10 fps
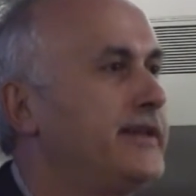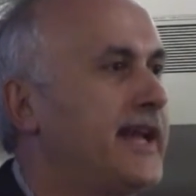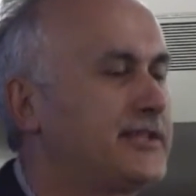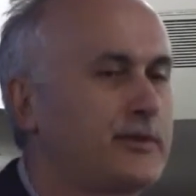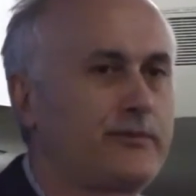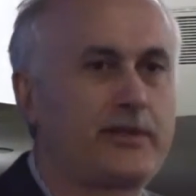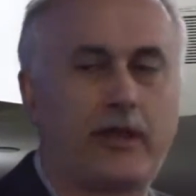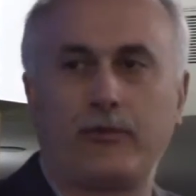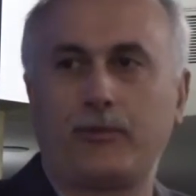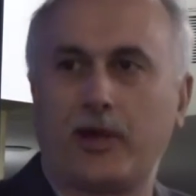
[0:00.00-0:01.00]
That's with
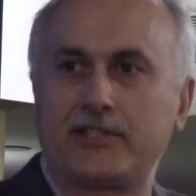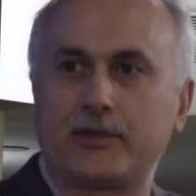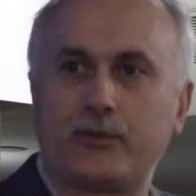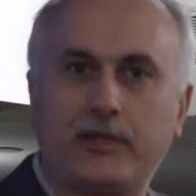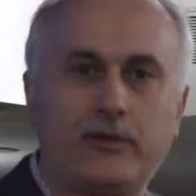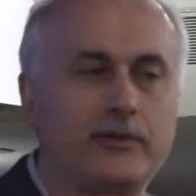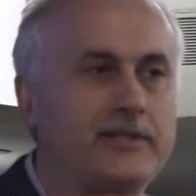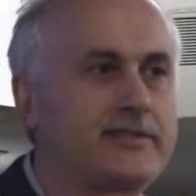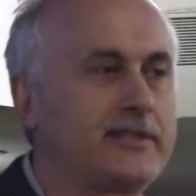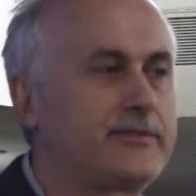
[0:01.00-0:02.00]
every project we do.
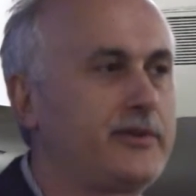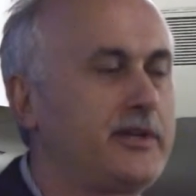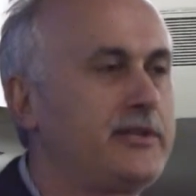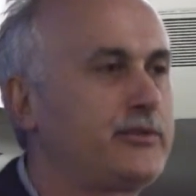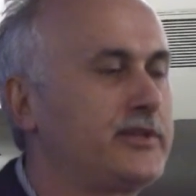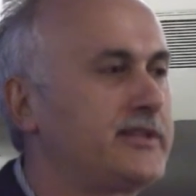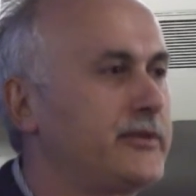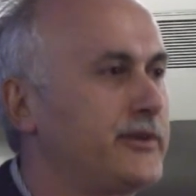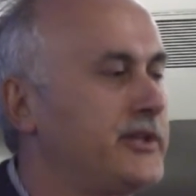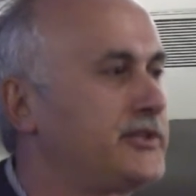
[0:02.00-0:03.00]
It's very
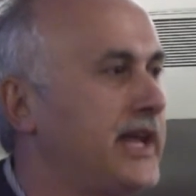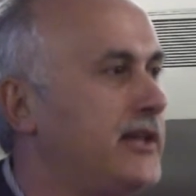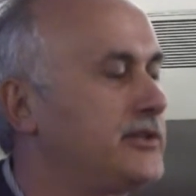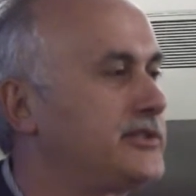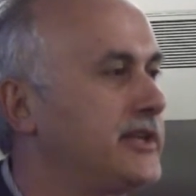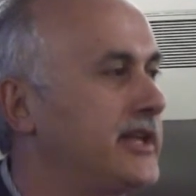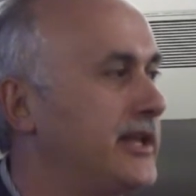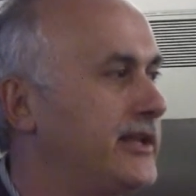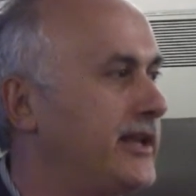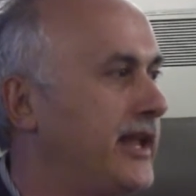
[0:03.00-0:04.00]
interesting, it's very challenging,
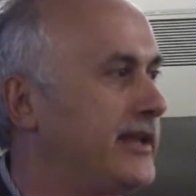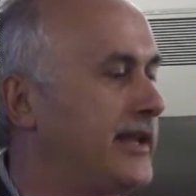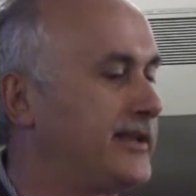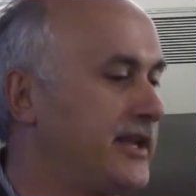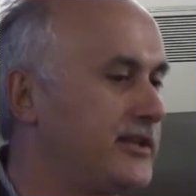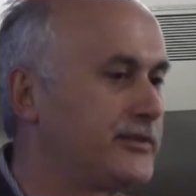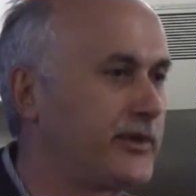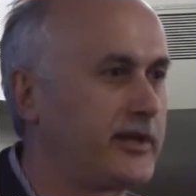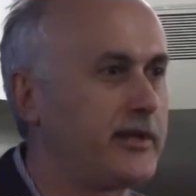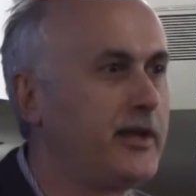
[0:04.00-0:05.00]
and at the end it's
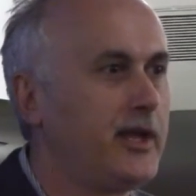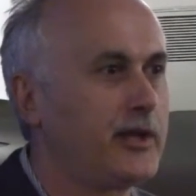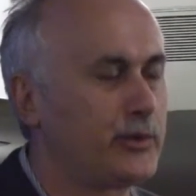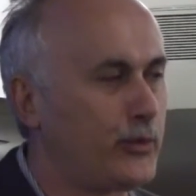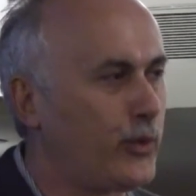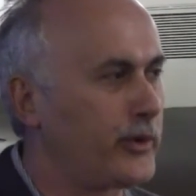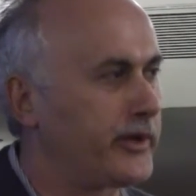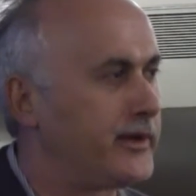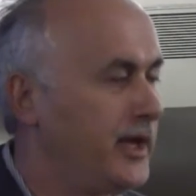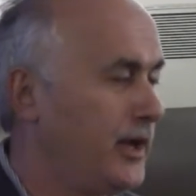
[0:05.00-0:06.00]
very
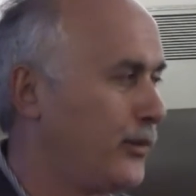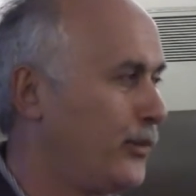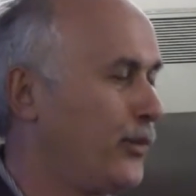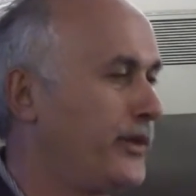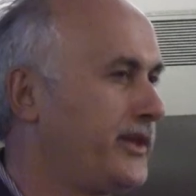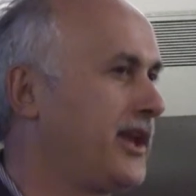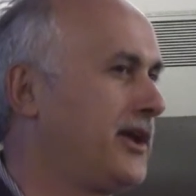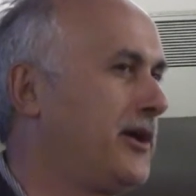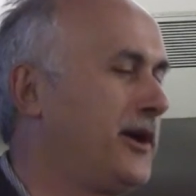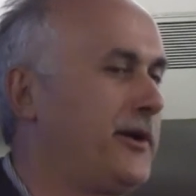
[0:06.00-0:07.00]
rewarding. One thing
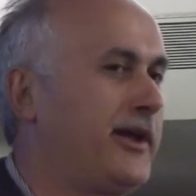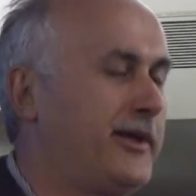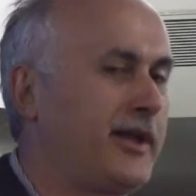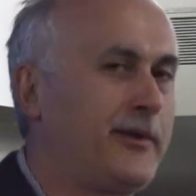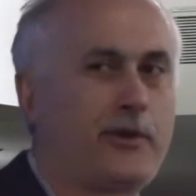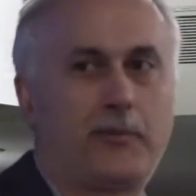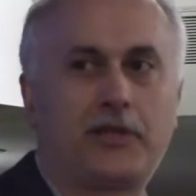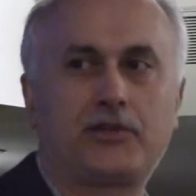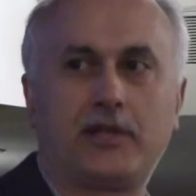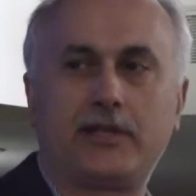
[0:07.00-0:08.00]
I want to
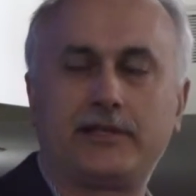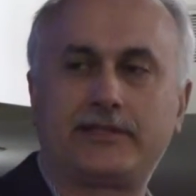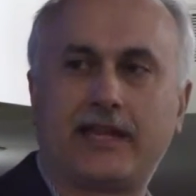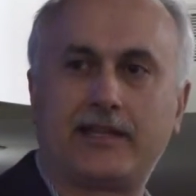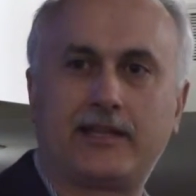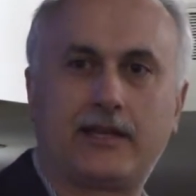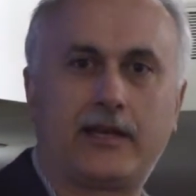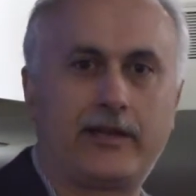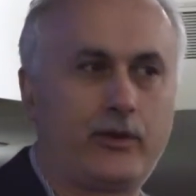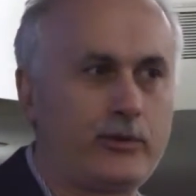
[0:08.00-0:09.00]
mention is that
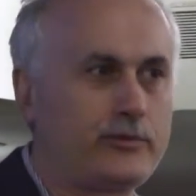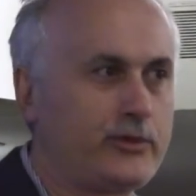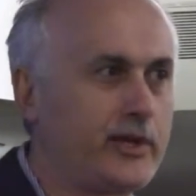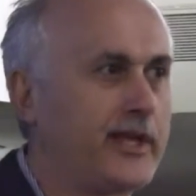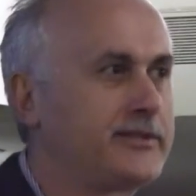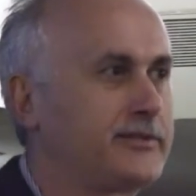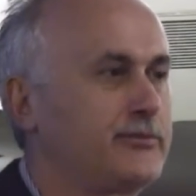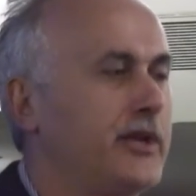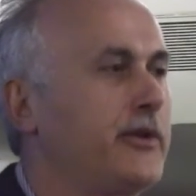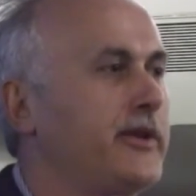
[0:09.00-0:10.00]
I know you guys
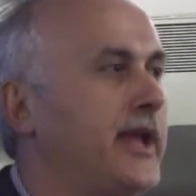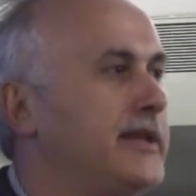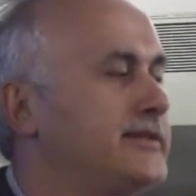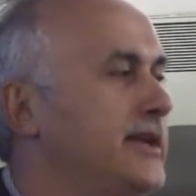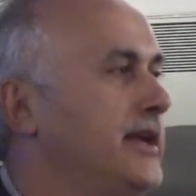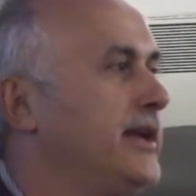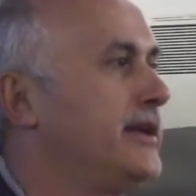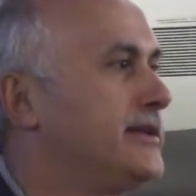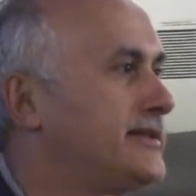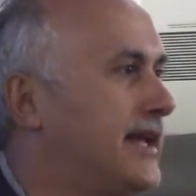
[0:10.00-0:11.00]
recognize
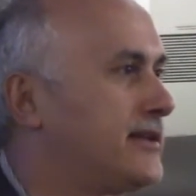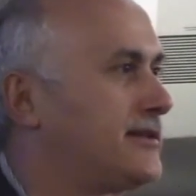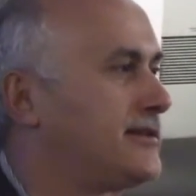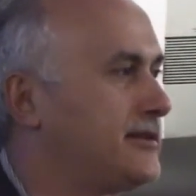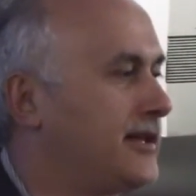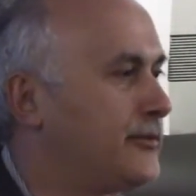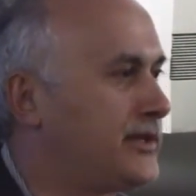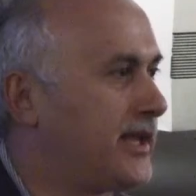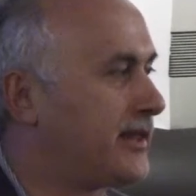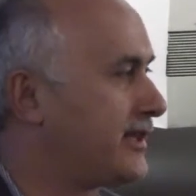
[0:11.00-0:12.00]
is that we
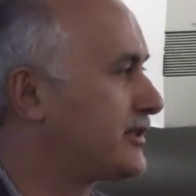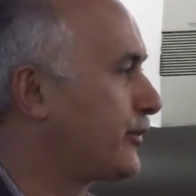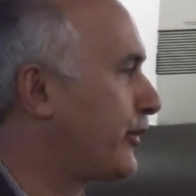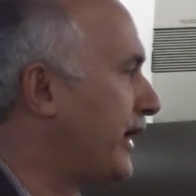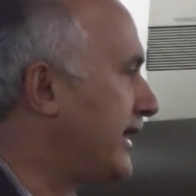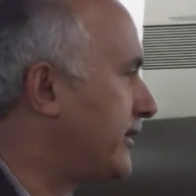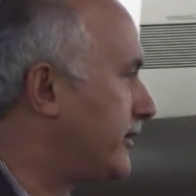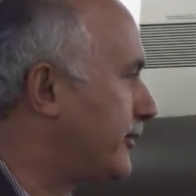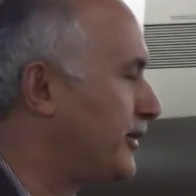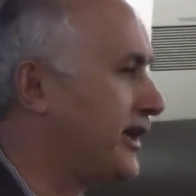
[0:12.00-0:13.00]
take things for
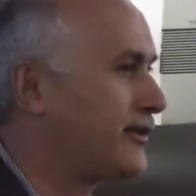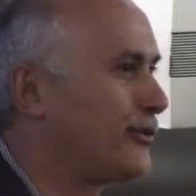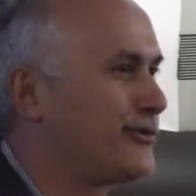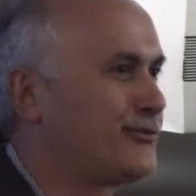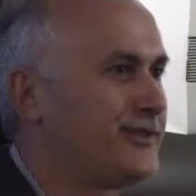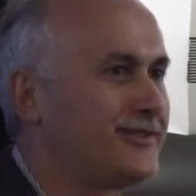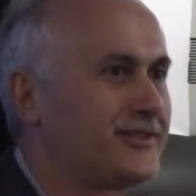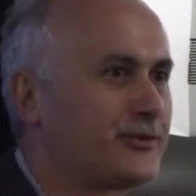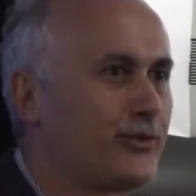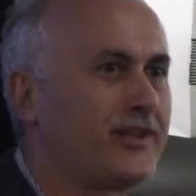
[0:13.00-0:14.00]
granted. We take
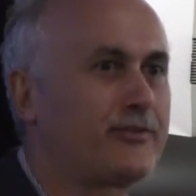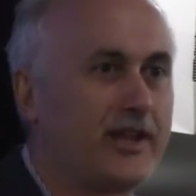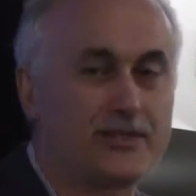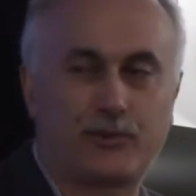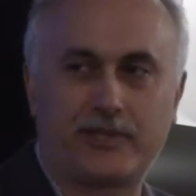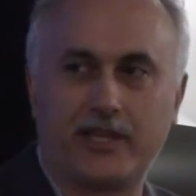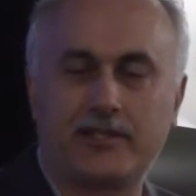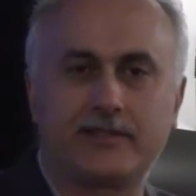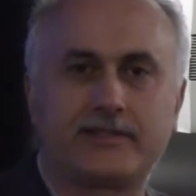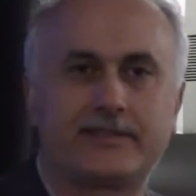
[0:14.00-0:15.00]
this great
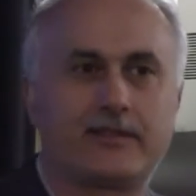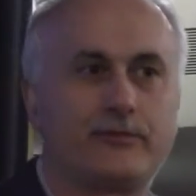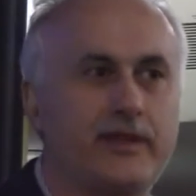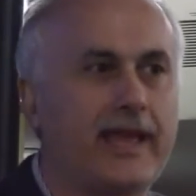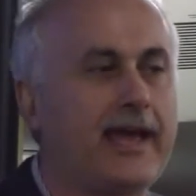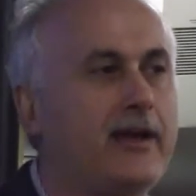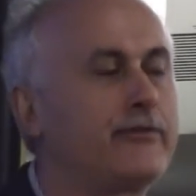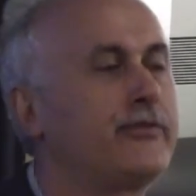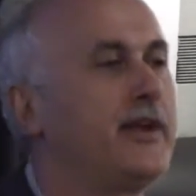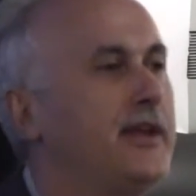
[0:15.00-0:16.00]
transportation system we
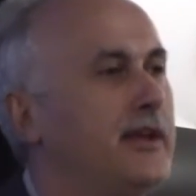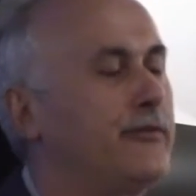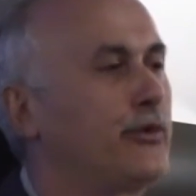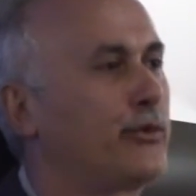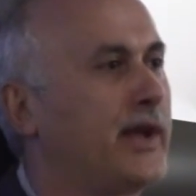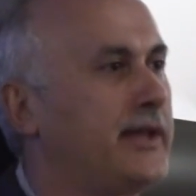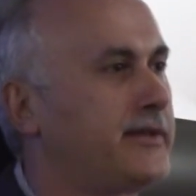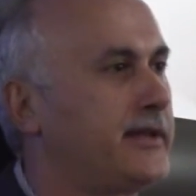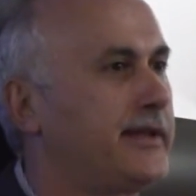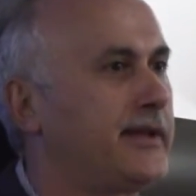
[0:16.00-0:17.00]
have for
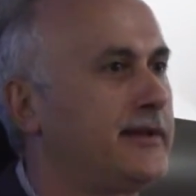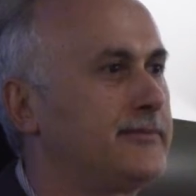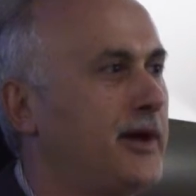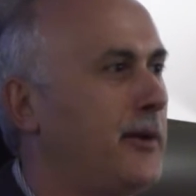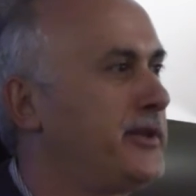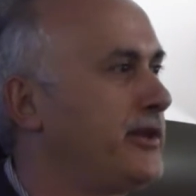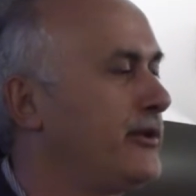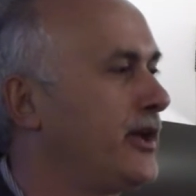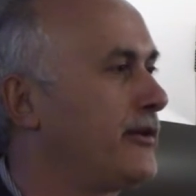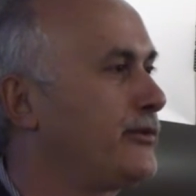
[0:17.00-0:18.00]
granted. How
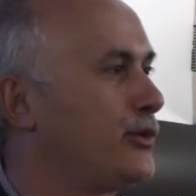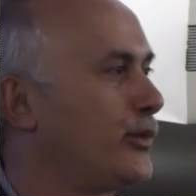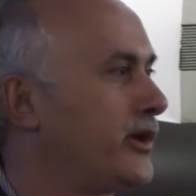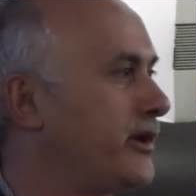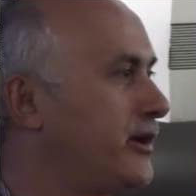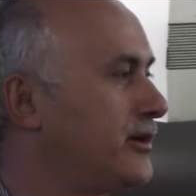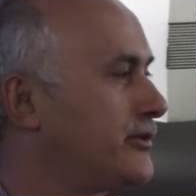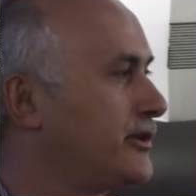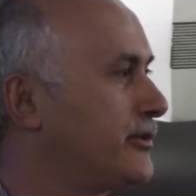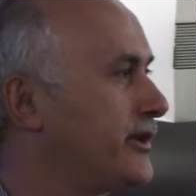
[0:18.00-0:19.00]
many of you were
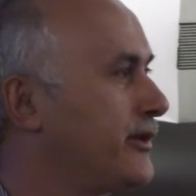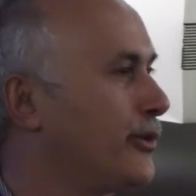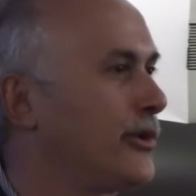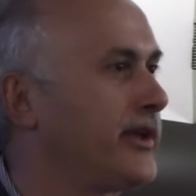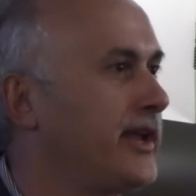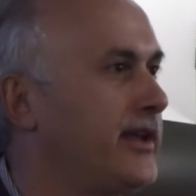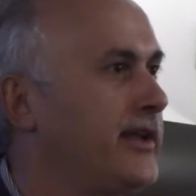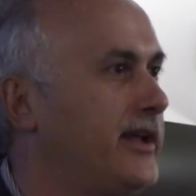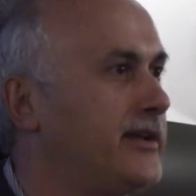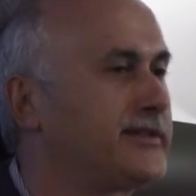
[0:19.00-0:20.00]
here during
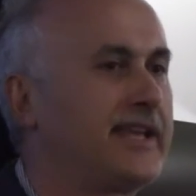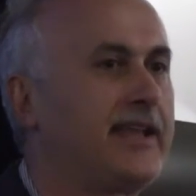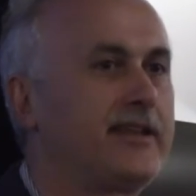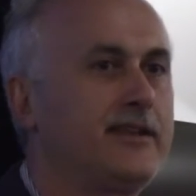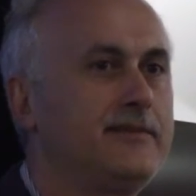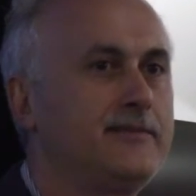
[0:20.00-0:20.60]
Hurricane Sandy?